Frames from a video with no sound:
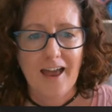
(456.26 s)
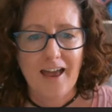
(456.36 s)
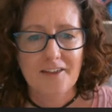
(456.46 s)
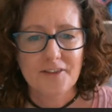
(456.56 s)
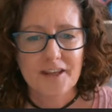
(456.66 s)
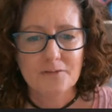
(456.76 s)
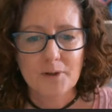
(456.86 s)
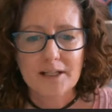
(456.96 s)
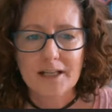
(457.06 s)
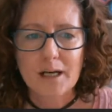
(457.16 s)
And then
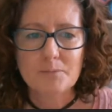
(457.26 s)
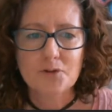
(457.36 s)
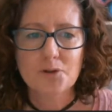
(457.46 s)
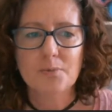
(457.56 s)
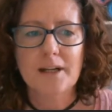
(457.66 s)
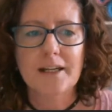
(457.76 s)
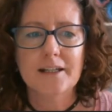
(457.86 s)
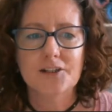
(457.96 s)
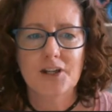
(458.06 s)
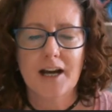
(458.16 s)
when it comes to
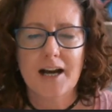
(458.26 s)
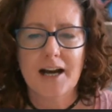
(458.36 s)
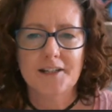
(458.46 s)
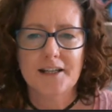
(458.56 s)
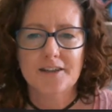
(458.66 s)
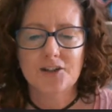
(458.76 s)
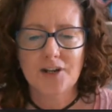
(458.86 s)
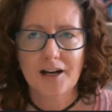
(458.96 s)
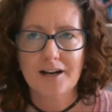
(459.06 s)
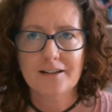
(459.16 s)
reading a chart, now the
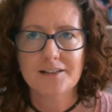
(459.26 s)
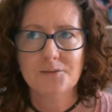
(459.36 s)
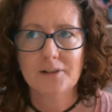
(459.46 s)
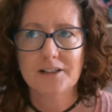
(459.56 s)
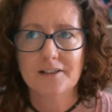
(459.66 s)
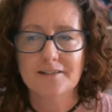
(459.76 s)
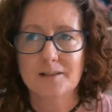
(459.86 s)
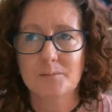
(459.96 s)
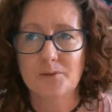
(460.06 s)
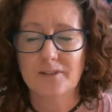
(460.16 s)
chart is really just
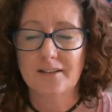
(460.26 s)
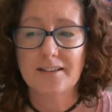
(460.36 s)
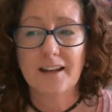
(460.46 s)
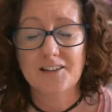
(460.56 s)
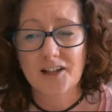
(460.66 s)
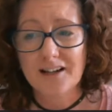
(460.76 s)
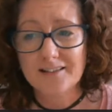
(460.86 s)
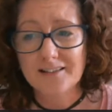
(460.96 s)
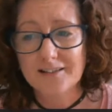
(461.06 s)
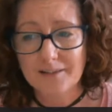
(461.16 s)
symbols, and
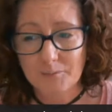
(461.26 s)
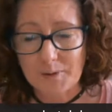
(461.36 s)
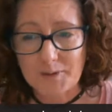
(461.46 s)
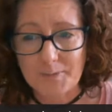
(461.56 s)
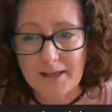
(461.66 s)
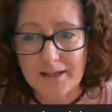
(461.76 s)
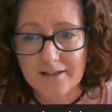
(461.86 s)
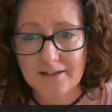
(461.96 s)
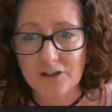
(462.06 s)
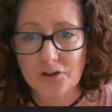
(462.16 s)
charts can sometimes be
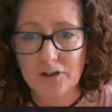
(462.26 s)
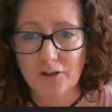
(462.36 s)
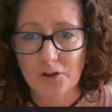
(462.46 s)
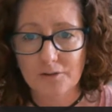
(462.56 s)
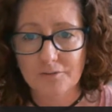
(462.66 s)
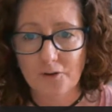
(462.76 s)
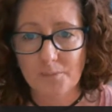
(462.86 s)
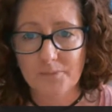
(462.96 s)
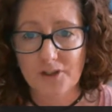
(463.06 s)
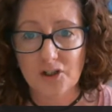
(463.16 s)
easier to learn
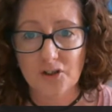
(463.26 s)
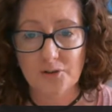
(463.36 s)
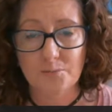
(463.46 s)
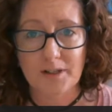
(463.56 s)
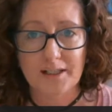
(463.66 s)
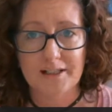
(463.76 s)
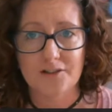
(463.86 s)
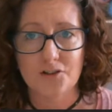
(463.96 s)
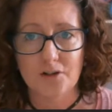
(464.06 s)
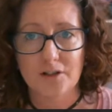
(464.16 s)
from than the written
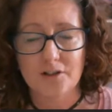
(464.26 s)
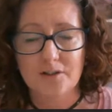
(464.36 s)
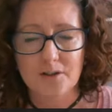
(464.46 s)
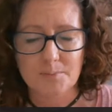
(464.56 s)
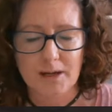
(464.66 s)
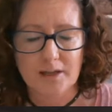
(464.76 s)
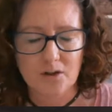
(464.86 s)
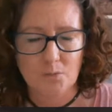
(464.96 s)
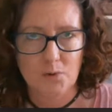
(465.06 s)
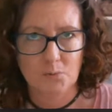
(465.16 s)
instructions,
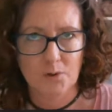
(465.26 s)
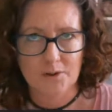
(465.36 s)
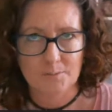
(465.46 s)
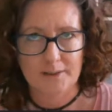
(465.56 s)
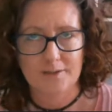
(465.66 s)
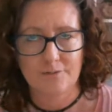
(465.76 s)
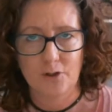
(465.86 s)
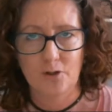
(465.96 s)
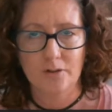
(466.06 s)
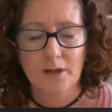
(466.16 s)
depending on what works best for
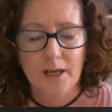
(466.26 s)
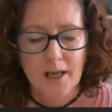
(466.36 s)
you.